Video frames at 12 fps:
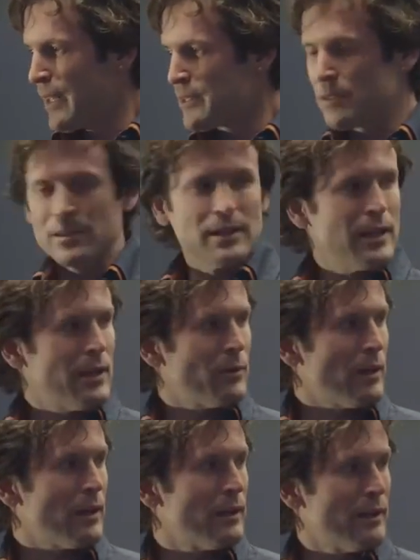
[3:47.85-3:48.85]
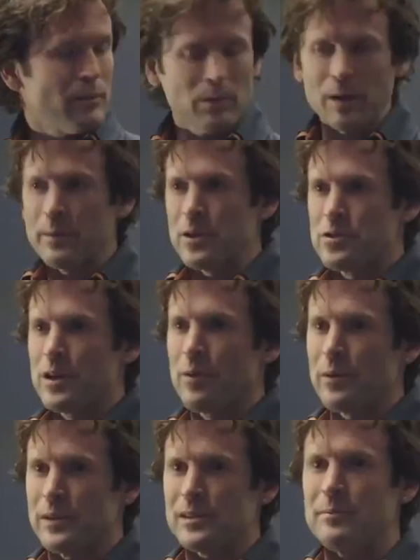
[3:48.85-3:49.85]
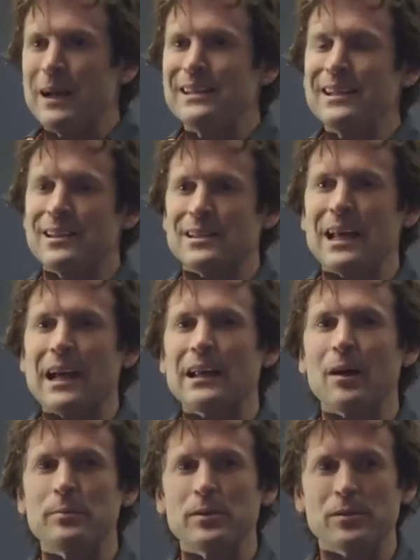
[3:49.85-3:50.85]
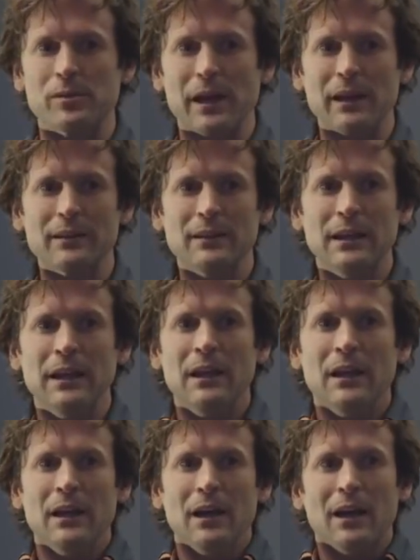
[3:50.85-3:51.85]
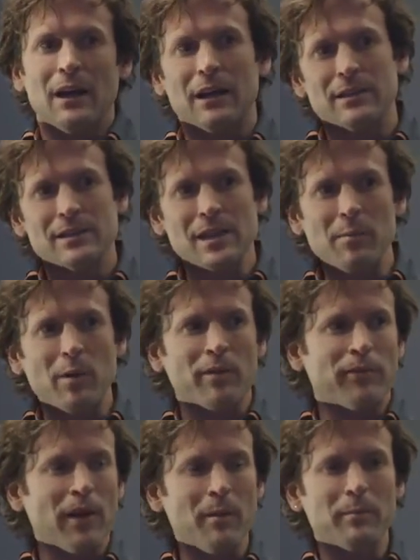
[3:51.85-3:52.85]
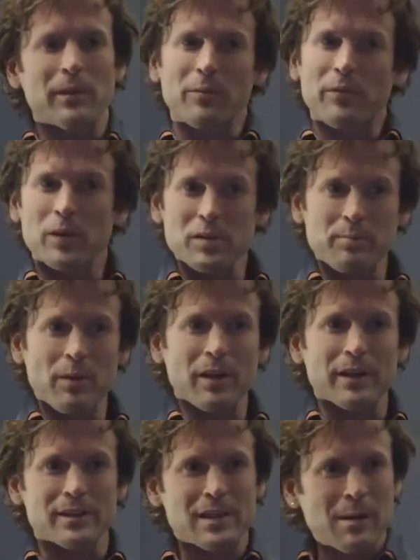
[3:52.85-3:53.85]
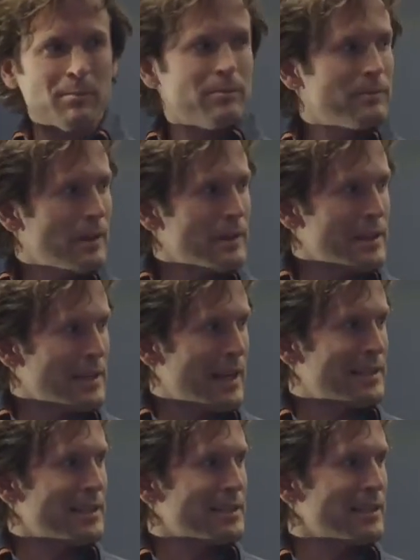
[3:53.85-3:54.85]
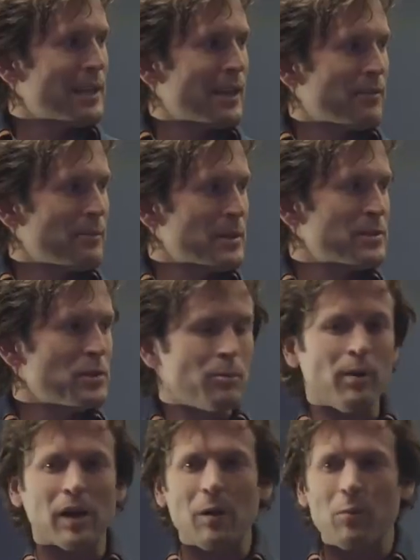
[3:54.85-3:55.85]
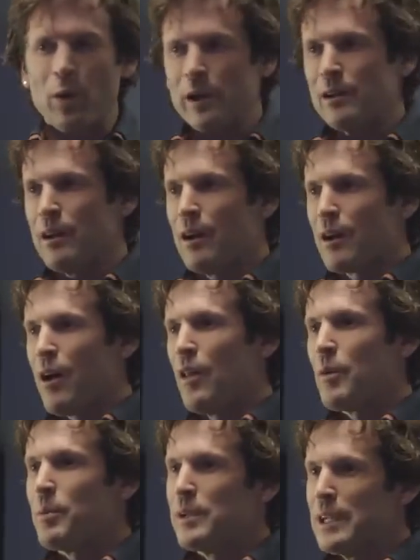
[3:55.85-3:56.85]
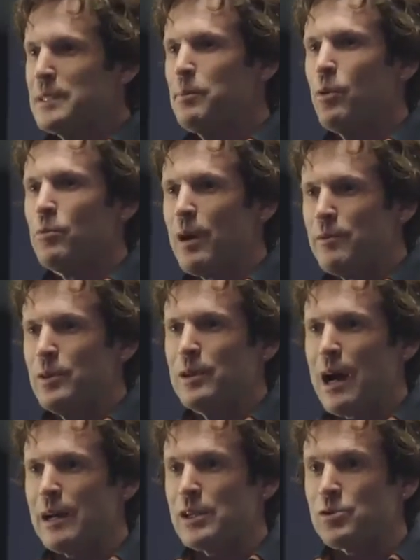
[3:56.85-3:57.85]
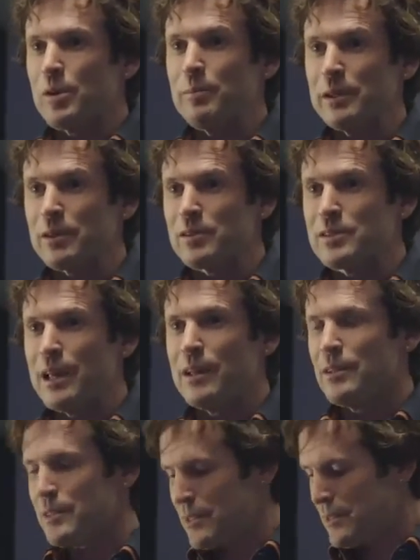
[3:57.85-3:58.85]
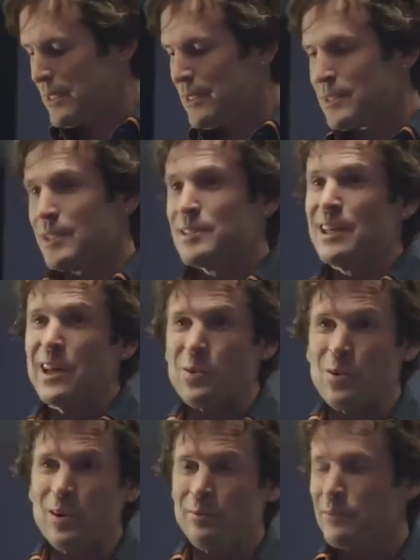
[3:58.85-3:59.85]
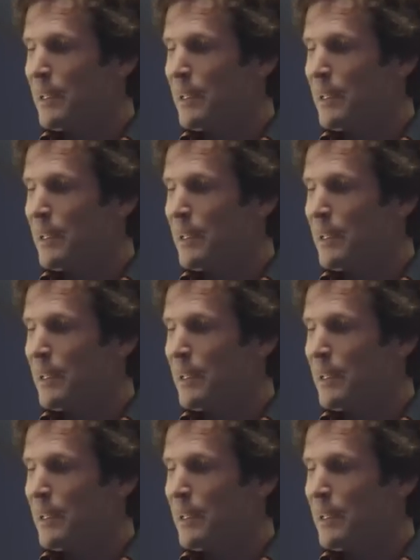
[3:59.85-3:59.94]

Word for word: So today, what I'm going to share with is some ideas on how to help you do that. Some are from the first book, and some of the ideas today are from this new book I'm working on called The Predictable Revenue Guide to Tripling Your Sales. The sequel